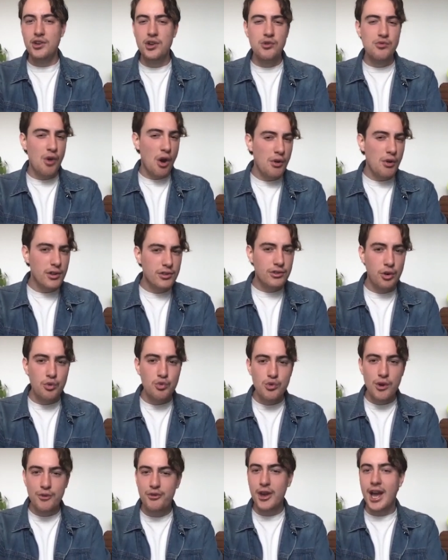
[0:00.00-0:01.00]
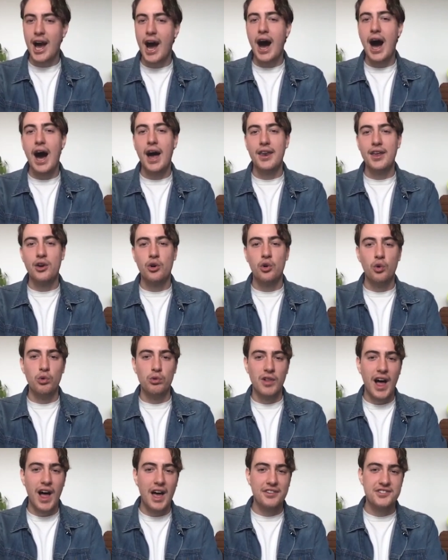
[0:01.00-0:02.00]
you wrote a terrific article
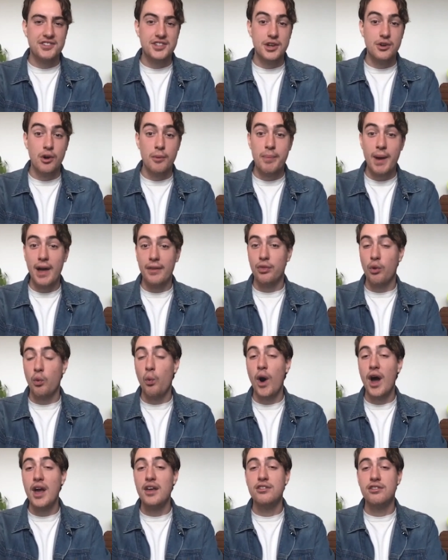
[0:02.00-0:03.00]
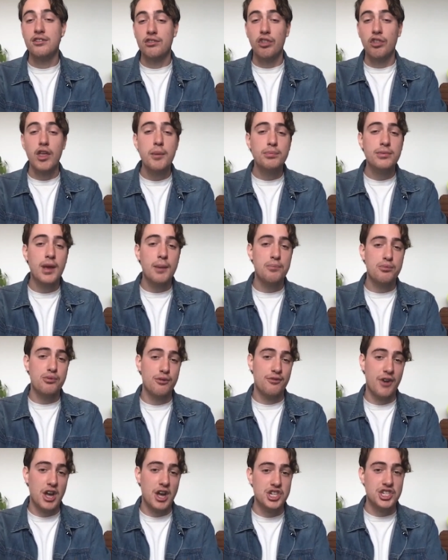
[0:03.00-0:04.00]
last year about the way sleep
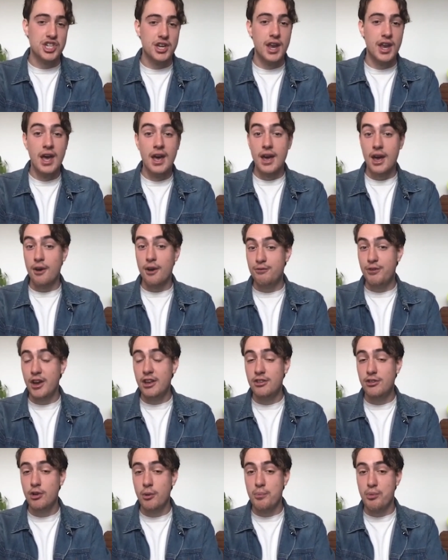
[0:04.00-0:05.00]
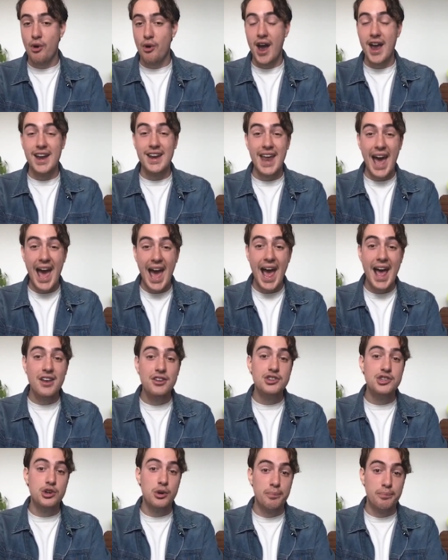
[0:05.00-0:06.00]
deprivation affects your brain
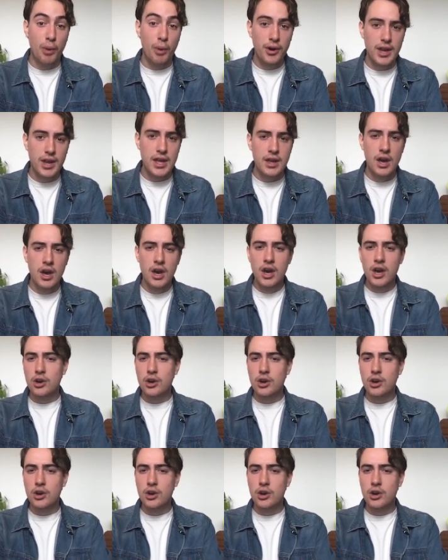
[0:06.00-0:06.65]
and your body.